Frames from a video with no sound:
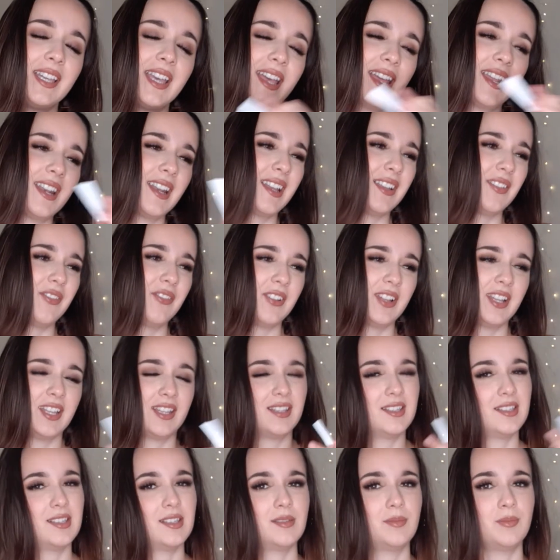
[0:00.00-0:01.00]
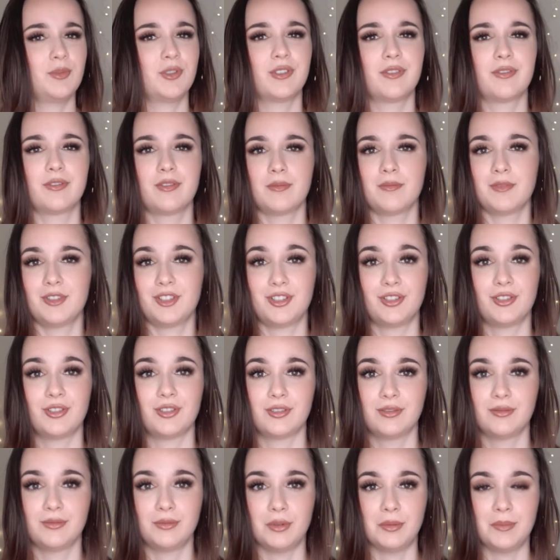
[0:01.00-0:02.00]
Again, I feel like this is more for a
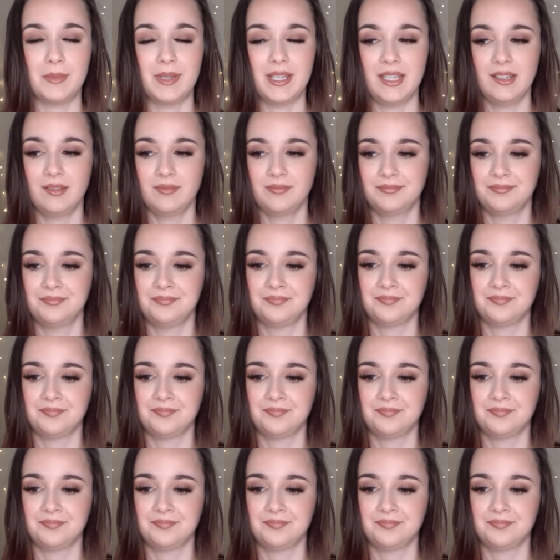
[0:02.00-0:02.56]
mature woman.